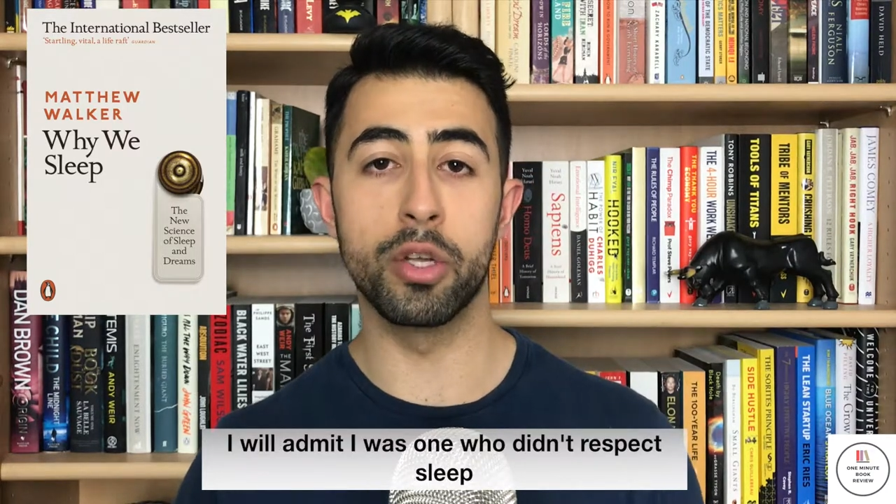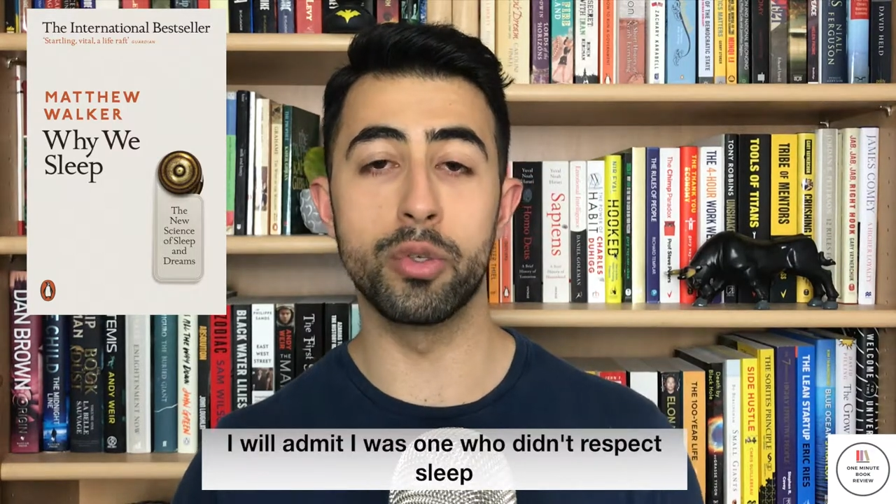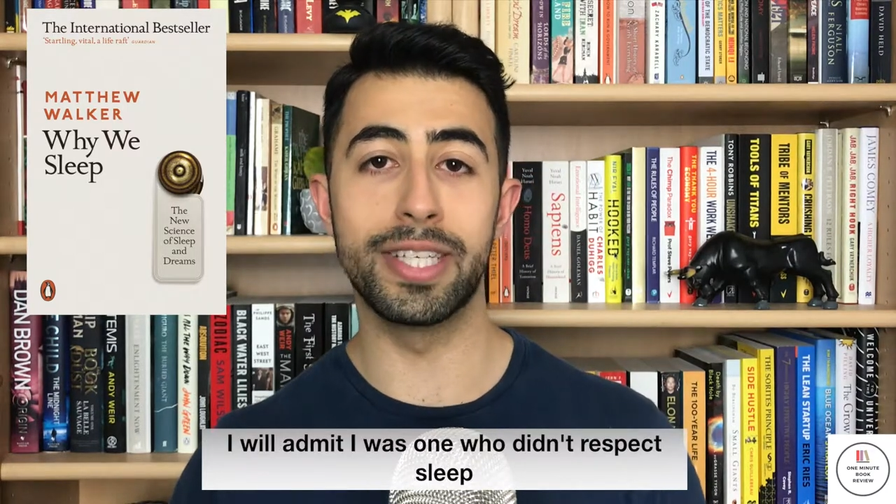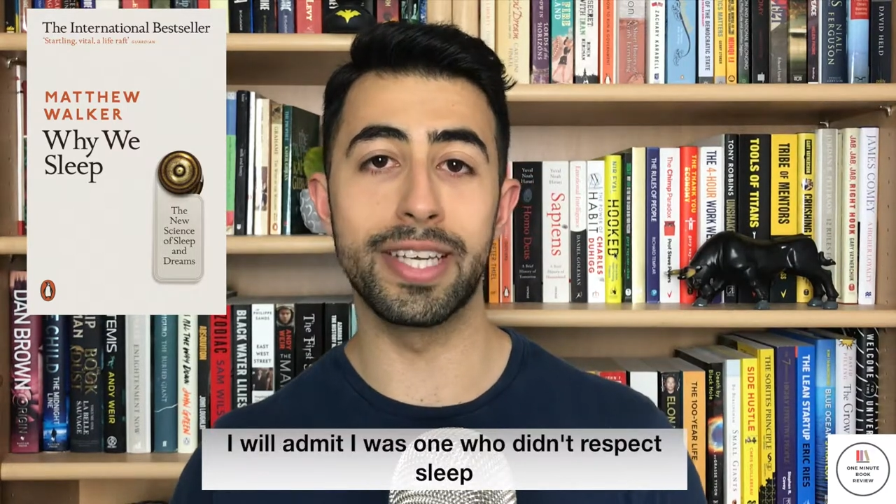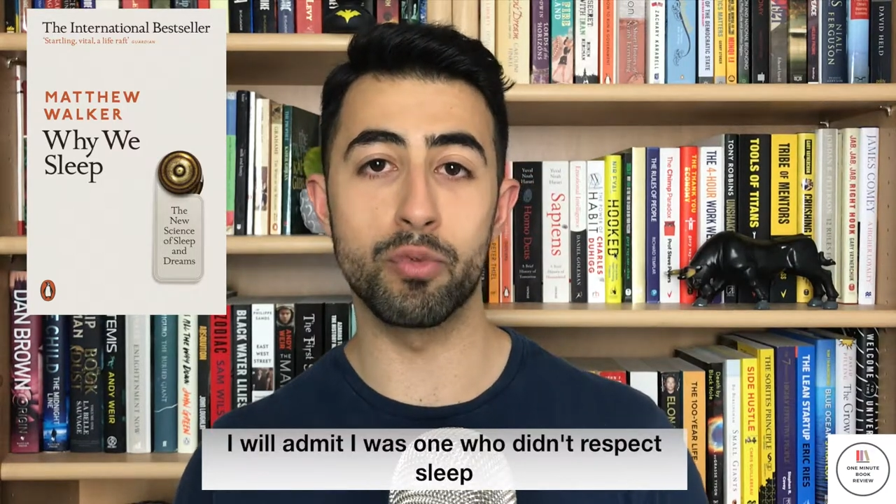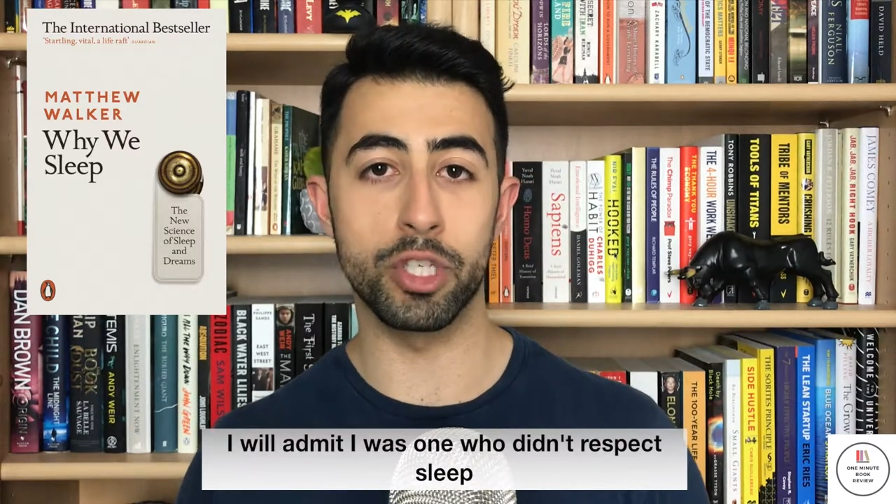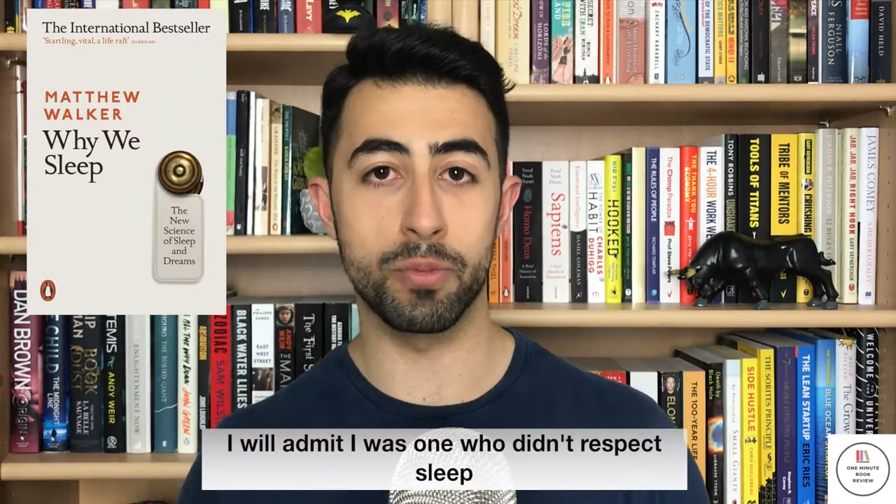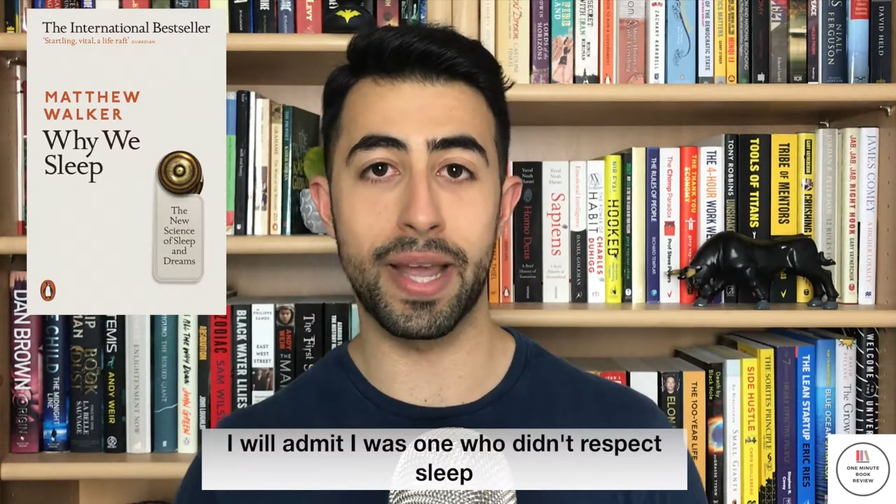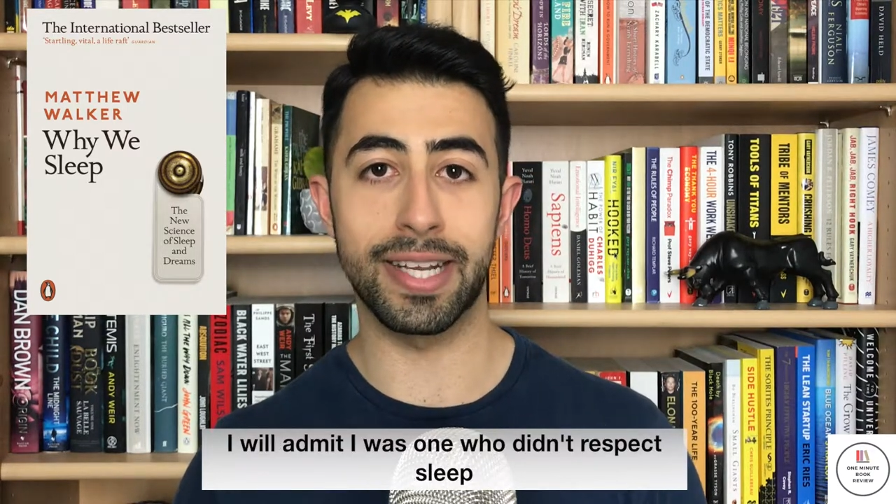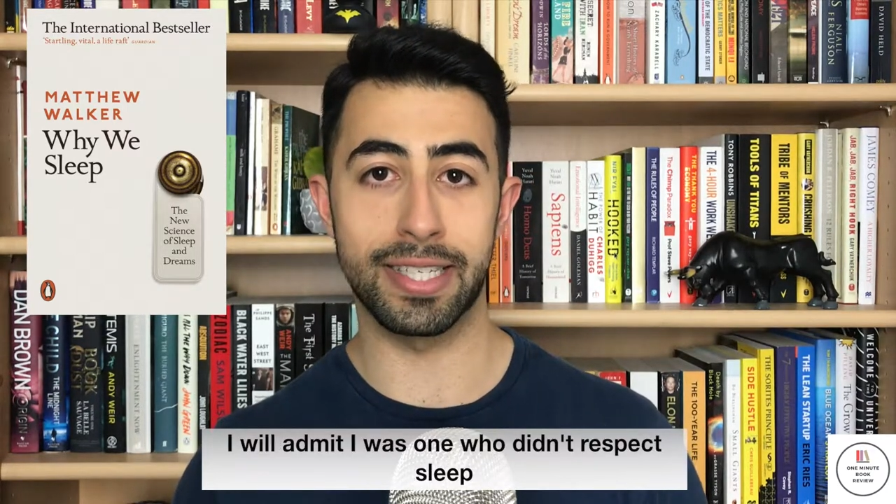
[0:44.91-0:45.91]
who didn't
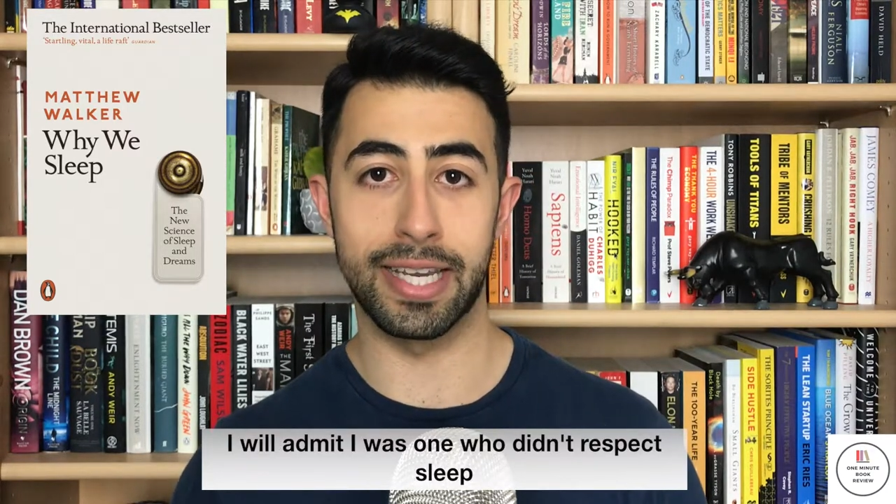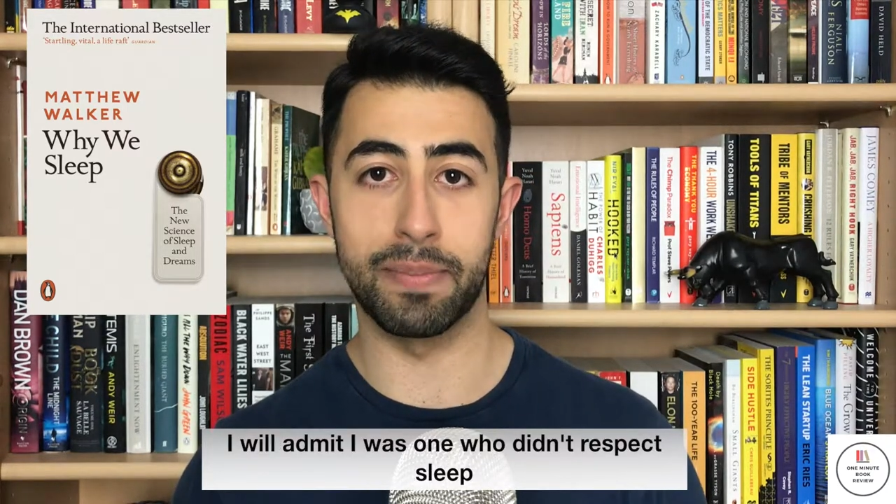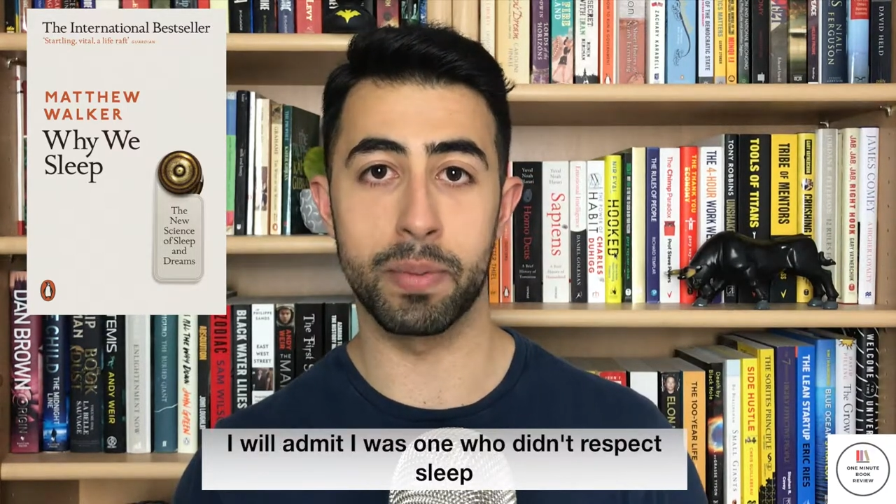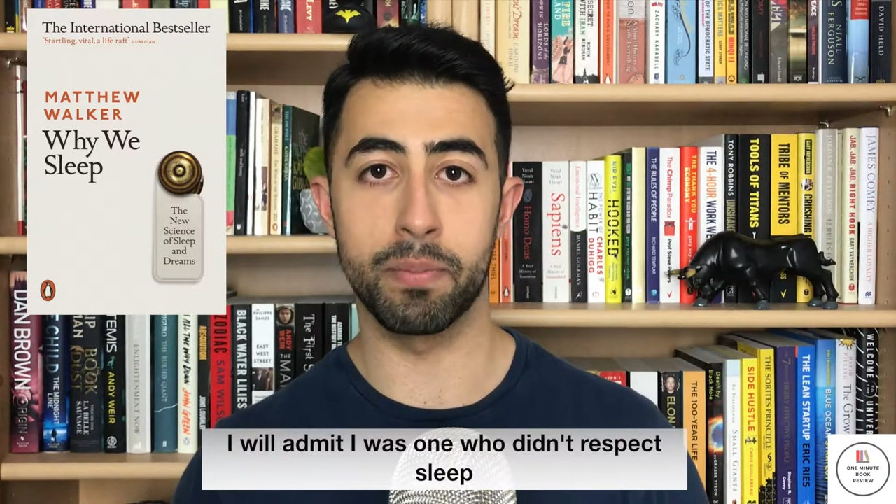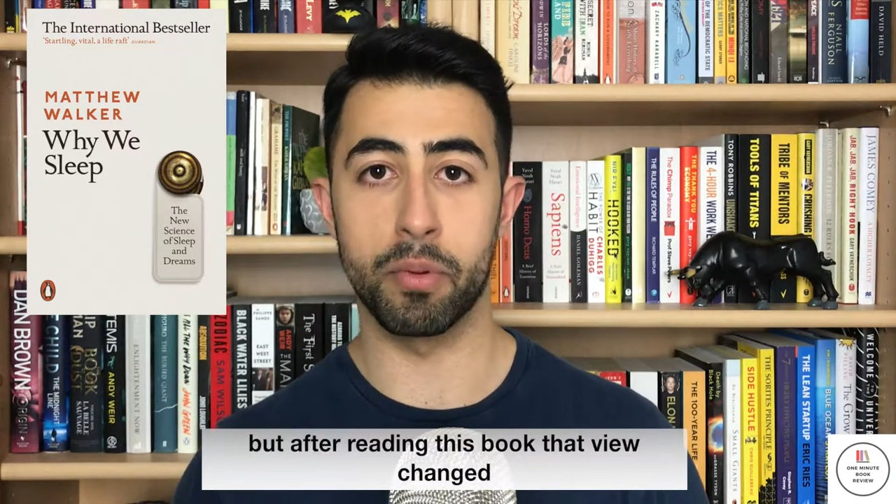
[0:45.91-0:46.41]
respect sleep,